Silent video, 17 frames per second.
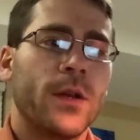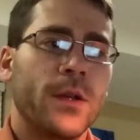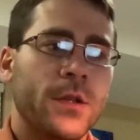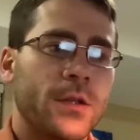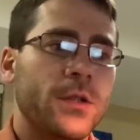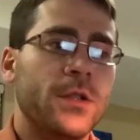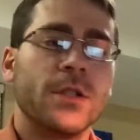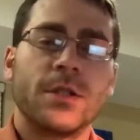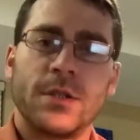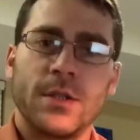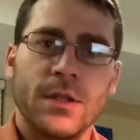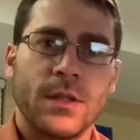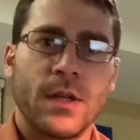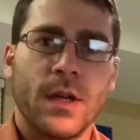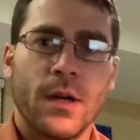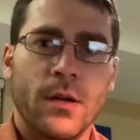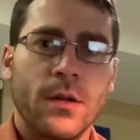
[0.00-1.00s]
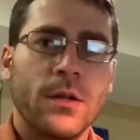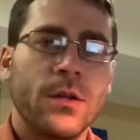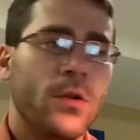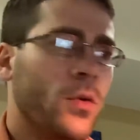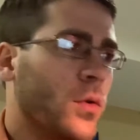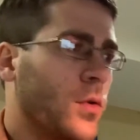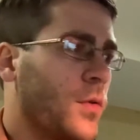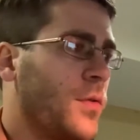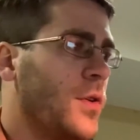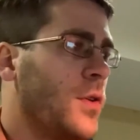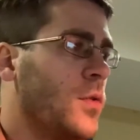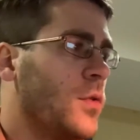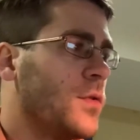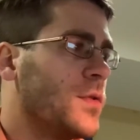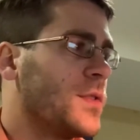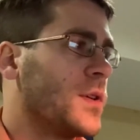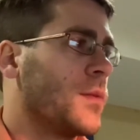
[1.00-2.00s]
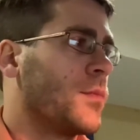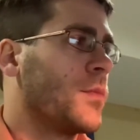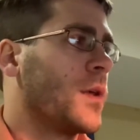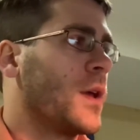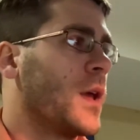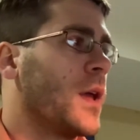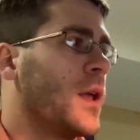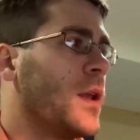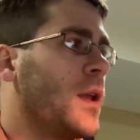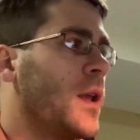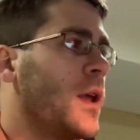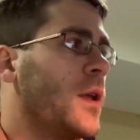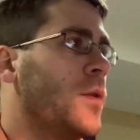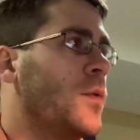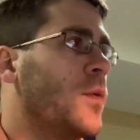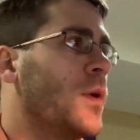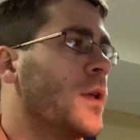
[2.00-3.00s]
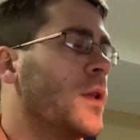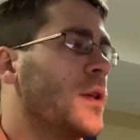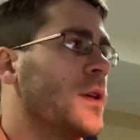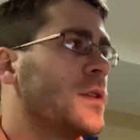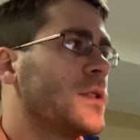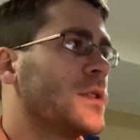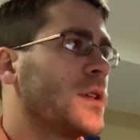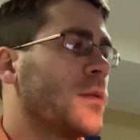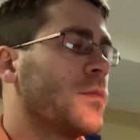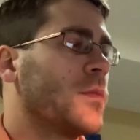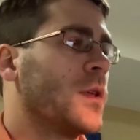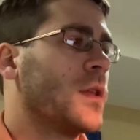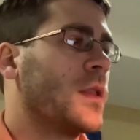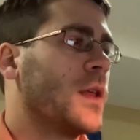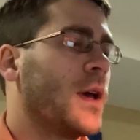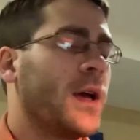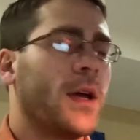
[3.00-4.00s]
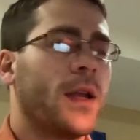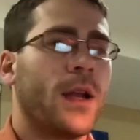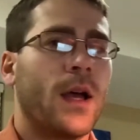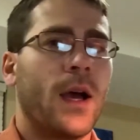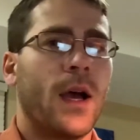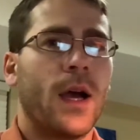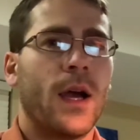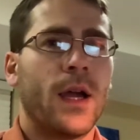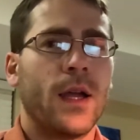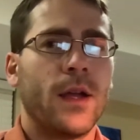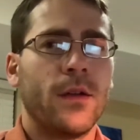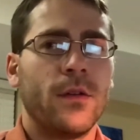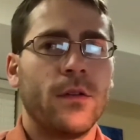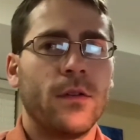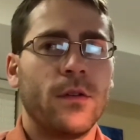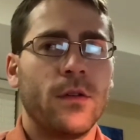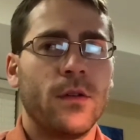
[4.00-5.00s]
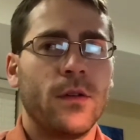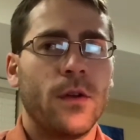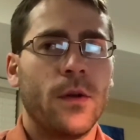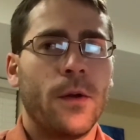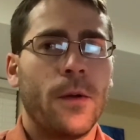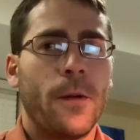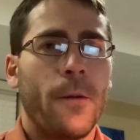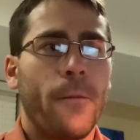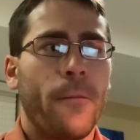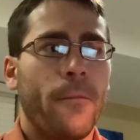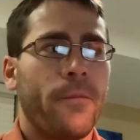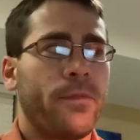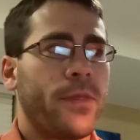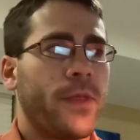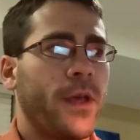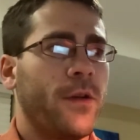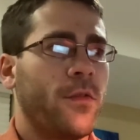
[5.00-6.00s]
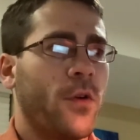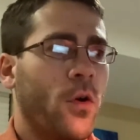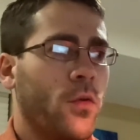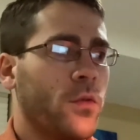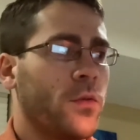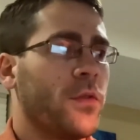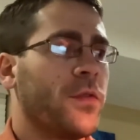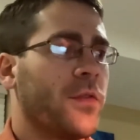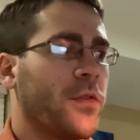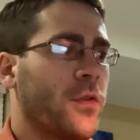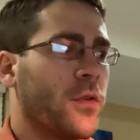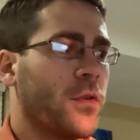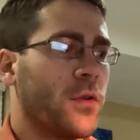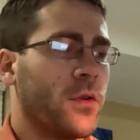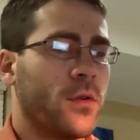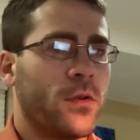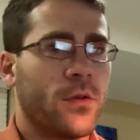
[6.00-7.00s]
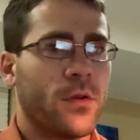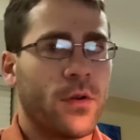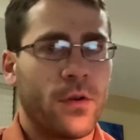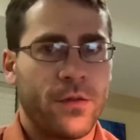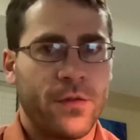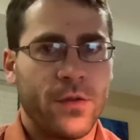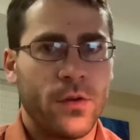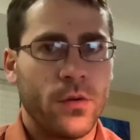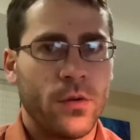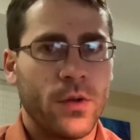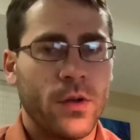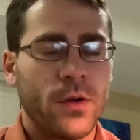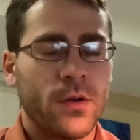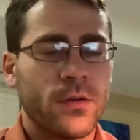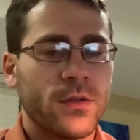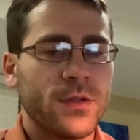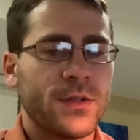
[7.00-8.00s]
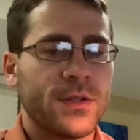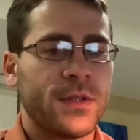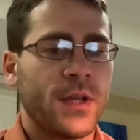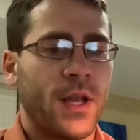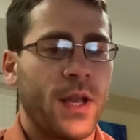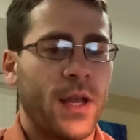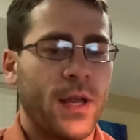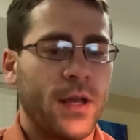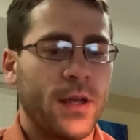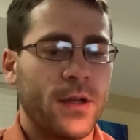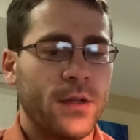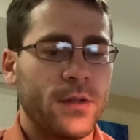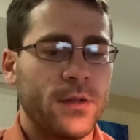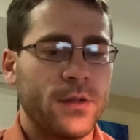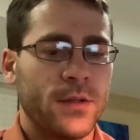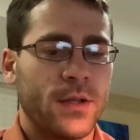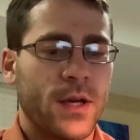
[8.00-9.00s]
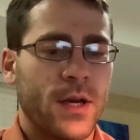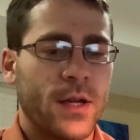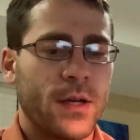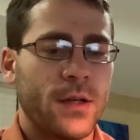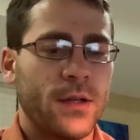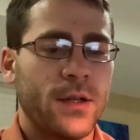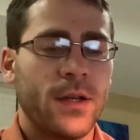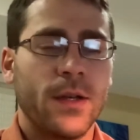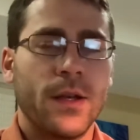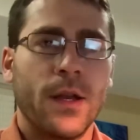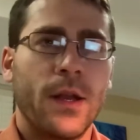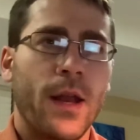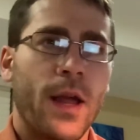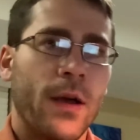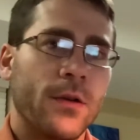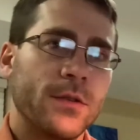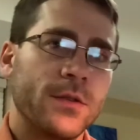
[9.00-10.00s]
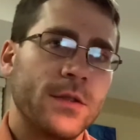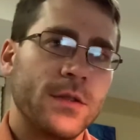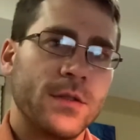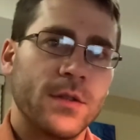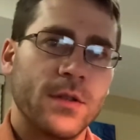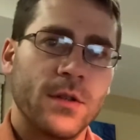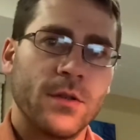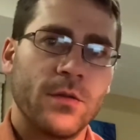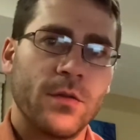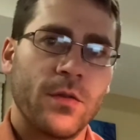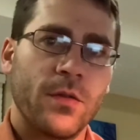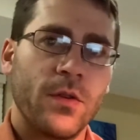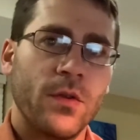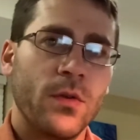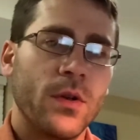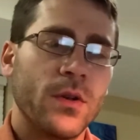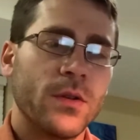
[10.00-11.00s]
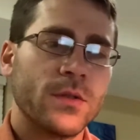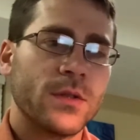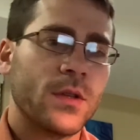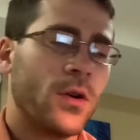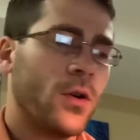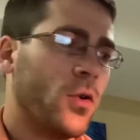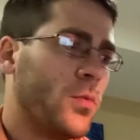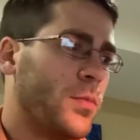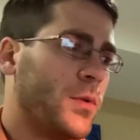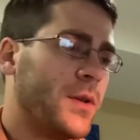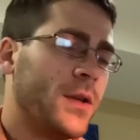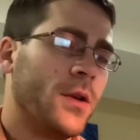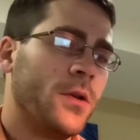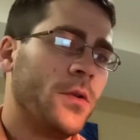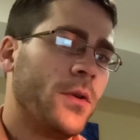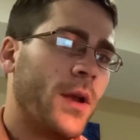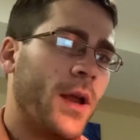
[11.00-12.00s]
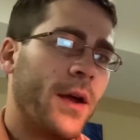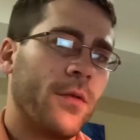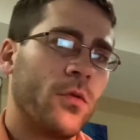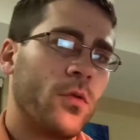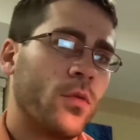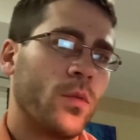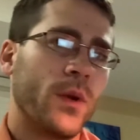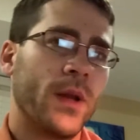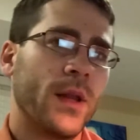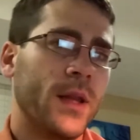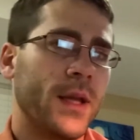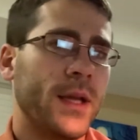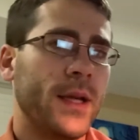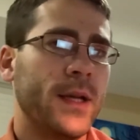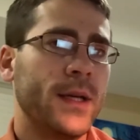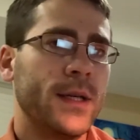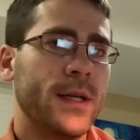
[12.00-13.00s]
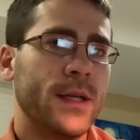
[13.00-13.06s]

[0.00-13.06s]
just sit down and do a review of something, and really it's something that I have owned for a few years and kind of did an analysis of a few years ago, but didn't ever really